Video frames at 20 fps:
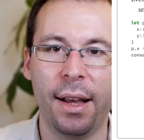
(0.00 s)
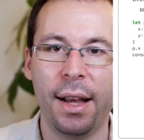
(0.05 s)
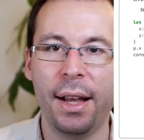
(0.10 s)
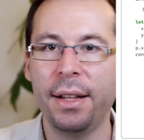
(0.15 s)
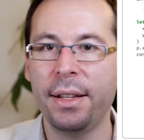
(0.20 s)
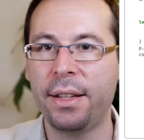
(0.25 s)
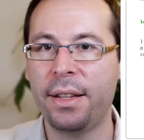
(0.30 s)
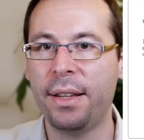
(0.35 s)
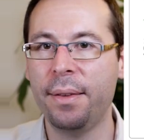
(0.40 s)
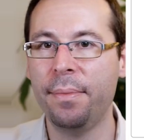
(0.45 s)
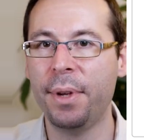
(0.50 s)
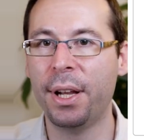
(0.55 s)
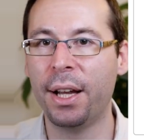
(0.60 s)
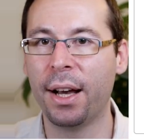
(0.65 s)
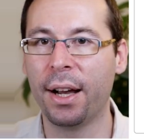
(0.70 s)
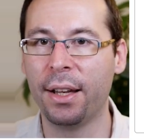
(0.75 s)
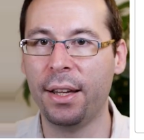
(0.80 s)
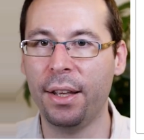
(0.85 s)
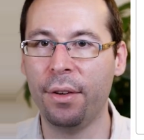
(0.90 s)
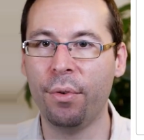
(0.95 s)
and
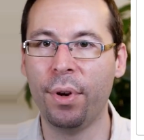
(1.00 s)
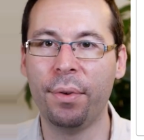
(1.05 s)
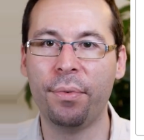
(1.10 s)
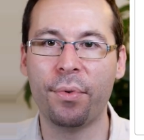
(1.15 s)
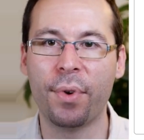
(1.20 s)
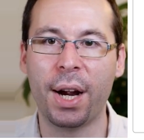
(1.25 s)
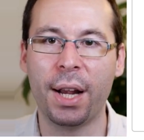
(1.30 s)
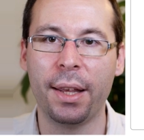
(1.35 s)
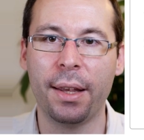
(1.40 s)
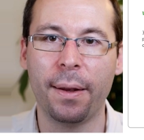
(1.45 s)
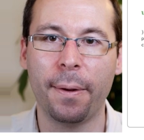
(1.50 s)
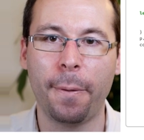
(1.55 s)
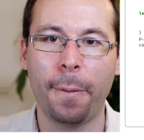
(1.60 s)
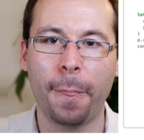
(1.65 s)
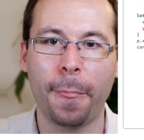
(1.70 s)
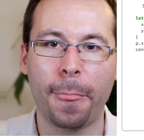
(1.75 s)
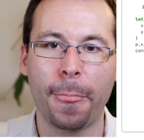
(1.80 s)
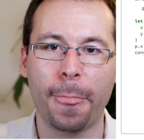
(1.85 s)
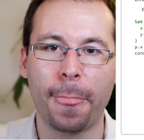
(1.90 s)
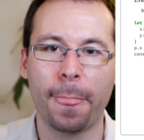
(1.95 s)
similarly with y.
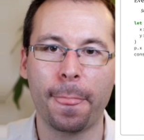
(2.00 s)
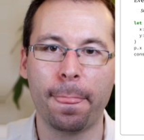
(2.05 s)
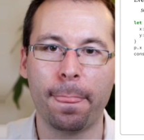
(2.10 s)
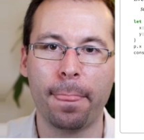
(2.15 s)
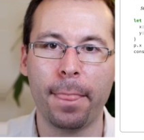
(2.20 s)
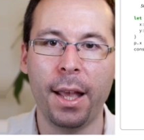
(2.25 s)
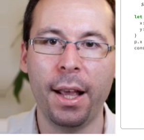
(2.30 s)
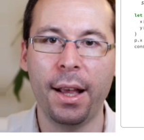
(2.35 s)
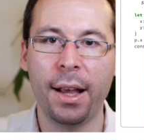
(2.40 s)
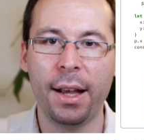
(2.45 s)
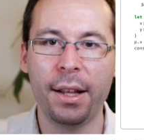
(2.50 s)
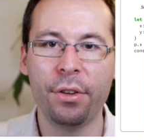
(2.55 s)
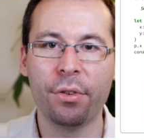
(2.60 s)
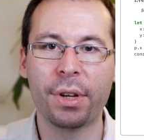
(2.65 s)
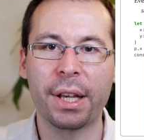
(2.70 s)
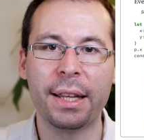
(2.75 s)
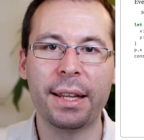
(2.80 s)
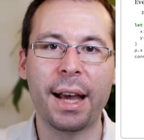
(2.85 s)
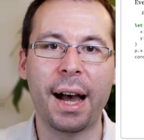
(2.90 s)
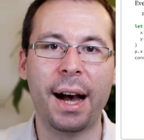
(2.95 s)
And
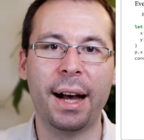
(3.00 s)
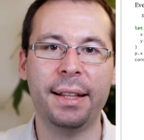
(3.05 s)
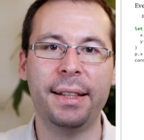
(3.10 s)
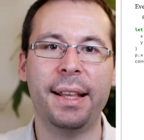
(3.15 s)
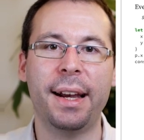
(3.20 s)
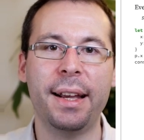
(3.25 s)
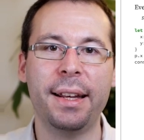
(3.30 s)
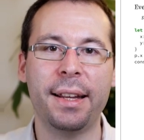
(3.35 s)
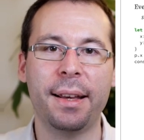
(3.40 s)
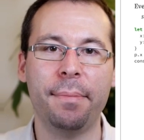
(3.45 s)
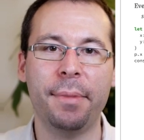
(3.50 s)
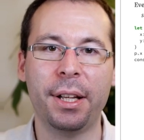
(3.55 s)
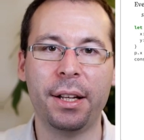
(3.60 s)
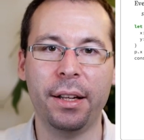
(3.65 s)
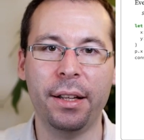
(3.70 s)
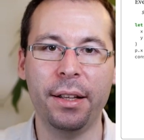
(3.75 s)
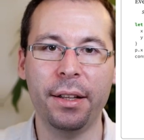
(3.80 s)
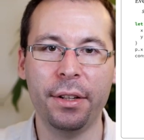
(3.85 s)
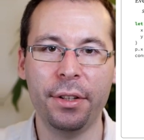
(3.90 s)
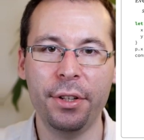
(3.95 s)
you can add
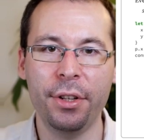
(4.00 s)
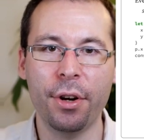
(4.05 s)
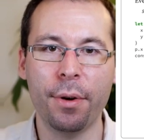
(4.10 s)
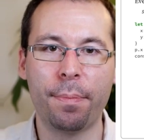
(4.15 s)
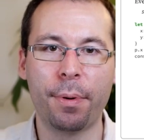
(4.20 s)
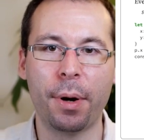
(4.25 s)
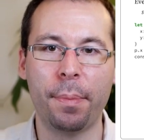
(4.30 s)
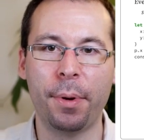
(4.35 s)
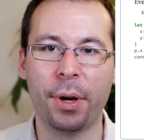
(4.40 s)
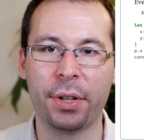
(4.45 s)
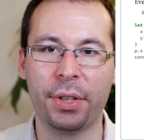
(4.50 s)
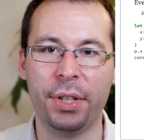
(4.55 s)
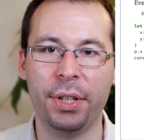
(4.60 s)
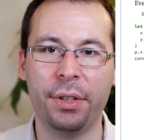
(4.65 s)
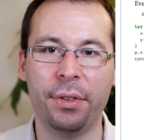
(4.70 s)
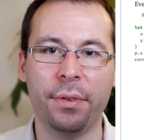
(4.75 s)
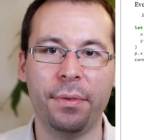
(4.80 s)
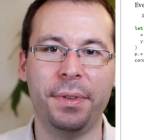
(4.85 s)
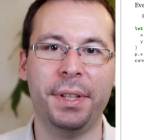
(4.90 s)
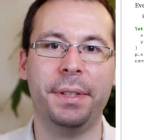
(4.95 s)
dynamically new
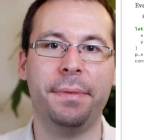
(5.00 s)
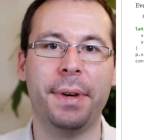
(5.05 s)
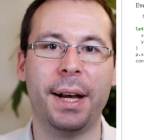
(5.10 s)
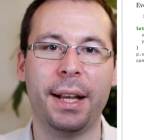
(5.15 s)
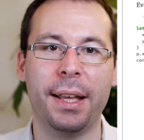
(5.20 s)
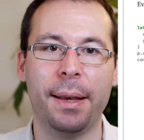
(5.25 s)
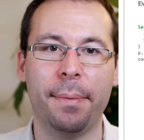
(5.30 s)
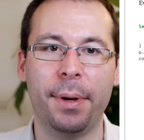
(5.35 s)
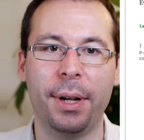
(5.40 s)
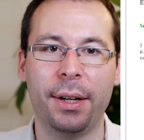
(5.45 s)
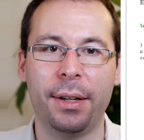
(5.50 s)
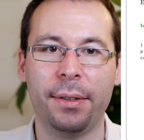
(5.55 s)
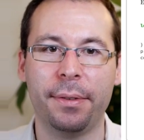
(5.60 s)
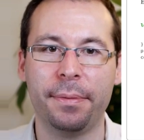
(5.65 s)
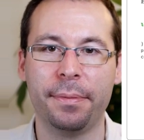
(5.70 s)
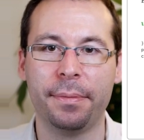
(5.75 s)
property to this variable.